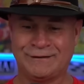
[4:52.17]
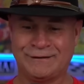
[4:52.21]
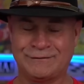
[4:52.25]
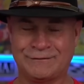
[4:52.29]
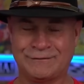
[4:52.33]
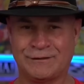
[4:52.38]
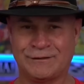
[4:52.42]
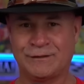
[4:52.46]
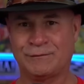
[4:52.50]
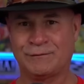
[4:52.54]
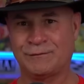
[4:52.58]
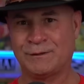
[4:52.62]

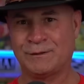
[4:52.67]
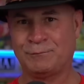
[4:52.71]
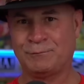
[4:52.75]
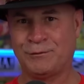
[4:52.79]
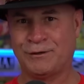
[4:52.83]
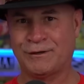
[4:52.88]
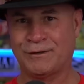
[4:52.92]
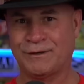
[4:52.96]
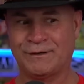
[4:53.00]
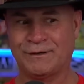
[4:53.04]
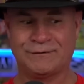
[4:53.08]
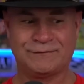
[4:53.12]
he's all over the
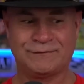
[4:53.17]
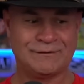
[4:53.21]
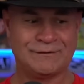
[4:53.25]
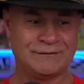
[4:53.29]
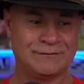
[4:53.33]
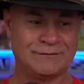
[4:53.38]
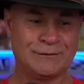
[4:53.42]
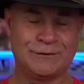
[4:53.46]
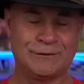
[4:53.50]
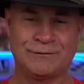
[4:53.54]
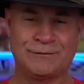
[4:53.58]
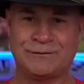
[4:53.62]
board. It
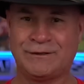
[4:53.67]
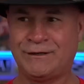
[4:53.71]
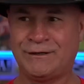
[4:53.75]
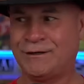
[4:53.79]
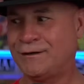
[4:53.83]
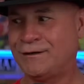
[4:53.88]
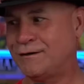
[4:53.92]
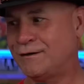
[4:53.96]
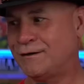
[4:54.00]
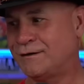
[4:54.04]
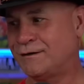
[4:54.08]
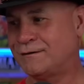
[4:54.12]
says it hurts
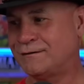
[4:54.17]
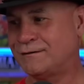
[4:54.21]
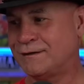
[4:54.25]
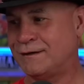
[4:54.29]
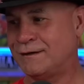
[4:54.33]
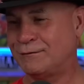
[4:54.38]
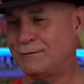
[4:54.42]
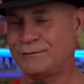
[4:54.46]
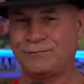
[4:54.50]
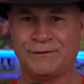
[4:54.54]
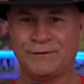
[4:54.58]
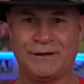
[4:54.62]
here, and
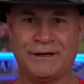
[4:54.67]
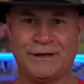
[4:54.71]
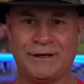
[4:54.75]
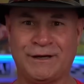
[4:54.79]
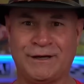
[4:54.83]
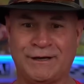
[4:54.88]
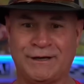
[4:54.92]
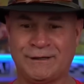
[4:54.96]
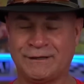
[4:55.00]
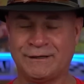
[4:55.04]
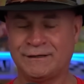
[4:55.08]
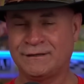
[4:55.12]
now he's
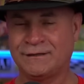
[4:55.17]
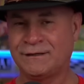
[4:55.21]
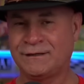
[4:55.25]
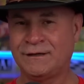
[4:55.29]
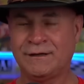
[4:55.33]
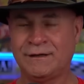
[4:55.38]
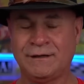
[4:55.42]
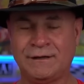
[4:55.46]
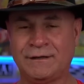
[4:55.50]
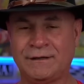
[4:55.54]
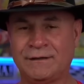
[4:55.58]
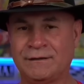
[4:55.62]
fine, and
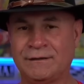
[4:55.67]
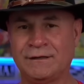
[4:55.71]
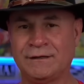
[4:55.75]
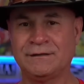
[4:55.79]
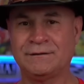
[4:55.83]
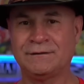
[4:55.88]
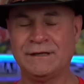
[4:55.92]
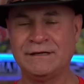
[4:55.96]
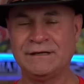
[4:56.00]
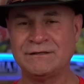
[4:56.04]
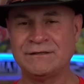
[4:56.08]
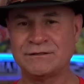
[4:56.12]
they,
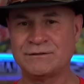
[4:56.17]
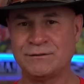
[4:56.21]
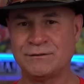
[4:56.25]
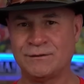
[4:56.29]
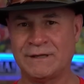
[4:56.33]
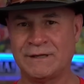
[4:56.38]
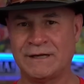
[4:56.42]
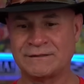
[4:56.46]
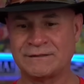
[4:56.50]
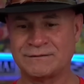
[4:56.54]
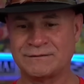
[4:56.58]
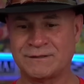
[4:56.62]
they just
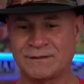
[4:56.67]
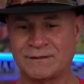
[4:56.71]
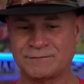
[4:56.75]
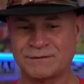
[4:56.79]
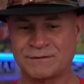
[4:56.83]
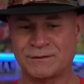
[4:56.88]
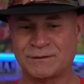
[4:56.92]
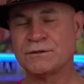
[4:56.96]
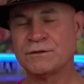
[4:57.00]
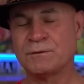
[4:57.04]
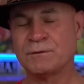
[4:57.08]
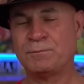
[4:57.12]
do that stuff.
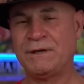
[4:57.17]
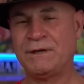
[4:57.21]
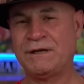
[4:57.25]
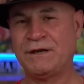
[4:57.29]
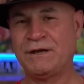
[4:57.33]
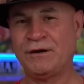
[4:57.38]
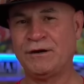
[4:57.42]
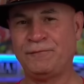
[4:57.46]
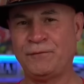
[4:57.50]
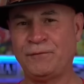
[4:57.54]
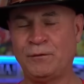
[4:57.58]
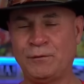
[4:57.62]
So, but be
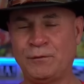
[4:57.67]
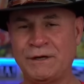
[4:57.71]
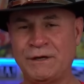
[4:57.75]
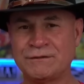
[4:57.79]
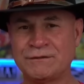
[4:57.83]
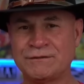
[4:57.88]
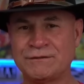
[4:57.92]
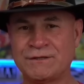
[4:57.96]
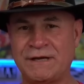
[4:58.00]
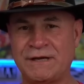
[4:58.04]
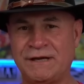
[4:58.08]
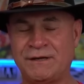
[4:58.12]
careful what
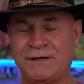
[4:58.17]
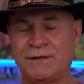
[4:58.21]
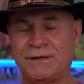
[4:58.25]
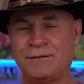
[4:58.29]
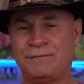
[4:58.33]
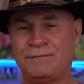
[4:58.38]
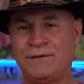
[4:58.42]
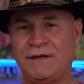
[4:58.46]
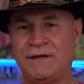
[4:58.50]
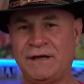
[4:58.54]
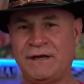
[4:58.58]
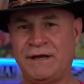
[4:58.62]
you're saying to
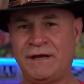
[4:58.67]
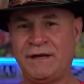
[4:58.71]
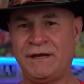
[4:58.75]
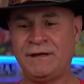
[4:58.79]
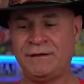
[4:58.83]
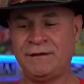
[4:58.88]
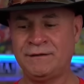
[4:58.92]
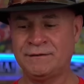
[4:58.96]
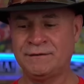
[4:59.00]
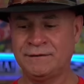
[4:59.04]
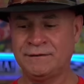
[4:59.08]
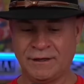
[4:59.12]
the
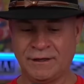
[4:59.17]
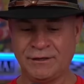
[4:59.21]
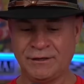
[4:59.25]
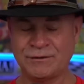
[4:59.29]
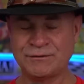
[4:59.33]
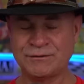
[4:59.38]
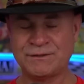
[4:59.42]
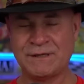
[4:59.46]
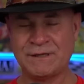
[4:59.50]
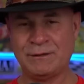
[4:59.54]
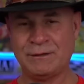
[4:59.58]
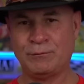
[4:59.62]
VA.
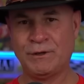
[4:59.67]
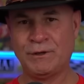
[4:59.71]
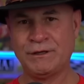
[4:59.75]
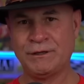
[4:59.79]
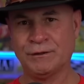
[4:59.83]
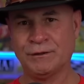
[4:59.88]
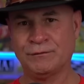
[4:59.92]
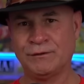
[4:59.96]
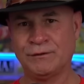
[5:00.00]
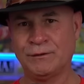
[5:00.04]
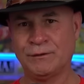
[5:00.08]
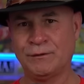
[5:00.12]
Understand what
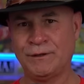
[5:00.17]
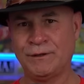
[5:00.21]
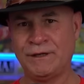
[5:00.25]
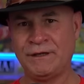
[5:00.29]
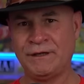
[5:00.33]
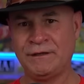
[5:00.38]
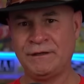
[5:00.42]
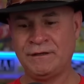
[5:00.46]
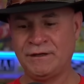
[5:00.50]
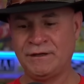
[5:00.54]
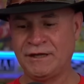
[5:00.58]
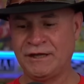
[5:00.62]
you're
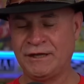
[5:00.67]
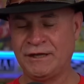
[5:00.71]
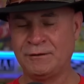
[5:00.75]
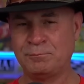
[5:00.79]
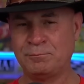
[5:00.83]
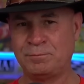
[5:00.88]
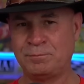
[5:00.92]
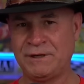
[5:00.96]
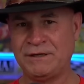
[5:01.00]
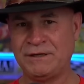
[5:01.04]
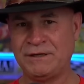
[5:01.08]
doing and be